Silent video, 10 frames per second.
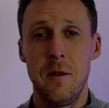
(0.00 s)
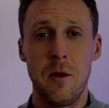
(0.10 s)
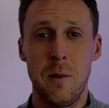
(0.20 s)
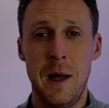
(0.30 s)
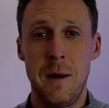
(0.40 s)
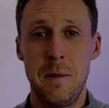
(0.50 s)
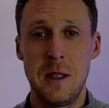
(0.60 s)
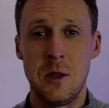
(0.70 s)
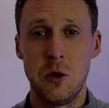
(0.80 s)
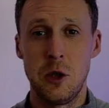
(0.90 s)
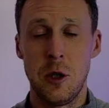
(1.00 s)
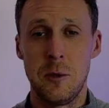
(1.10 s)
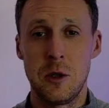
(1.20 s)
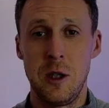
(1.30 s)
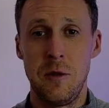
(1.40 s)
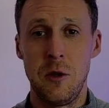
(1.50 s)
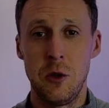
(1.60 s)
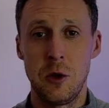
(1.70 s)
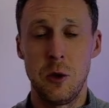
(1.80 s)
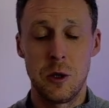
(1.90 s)
from that midsole geometry for
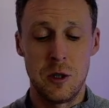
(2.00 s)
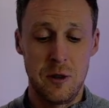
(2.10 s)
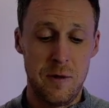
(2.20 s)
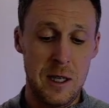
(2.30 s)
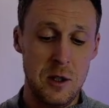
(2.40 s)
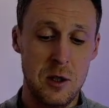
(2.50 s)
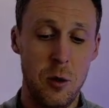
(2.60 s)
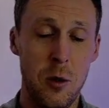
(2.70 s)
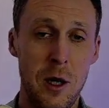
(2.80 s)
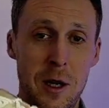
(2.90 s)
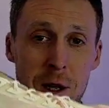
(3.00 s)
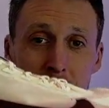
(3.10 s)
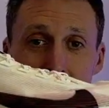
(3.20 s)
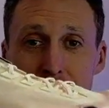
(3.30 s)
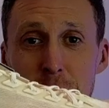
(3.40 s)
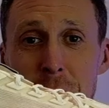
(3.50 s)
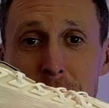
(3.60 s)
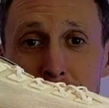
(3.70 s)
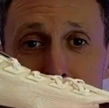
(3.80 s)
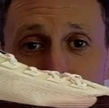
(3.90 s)
those shorter events. So that's
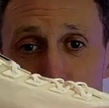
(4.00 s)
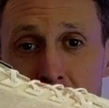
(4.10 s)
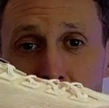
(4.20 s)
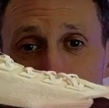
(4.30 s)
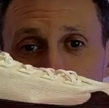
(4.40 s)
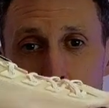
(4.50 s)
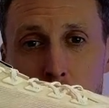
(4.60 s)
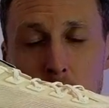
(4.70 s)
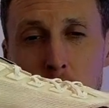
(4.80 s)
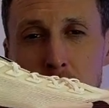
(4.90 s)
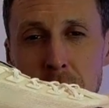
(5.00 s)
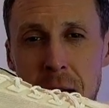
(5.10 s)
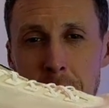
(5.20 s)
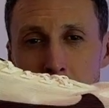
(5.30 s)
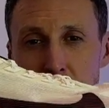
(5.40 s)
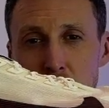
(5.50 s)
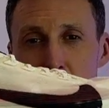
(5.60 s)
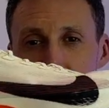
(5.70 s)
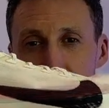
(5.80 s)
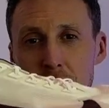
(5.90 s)
where the Vaporfly 4 offers that much
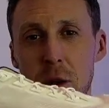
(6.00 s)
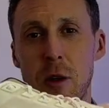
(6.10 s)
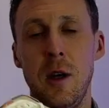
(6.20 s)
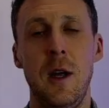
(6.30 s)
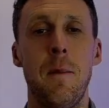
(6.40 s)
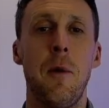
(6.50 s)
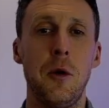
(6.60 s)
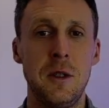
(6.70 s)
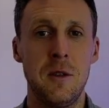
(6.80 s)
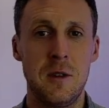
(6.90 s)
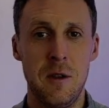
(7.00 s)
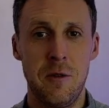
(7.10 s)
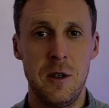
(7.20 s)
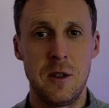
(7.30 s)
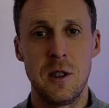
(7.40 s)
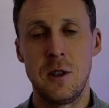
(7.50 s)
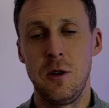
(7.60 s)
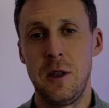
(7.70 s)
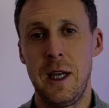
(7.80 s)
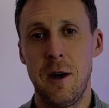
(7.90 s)
clearer point of difference
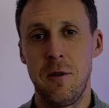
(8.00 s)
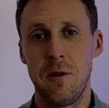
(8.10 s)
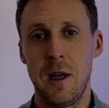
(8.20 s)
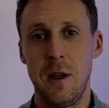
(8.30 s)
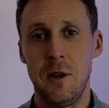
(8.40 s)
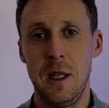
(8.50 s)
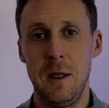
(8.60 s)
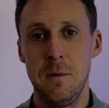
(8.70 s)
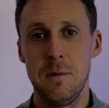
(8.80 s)
to the Alphafly 3.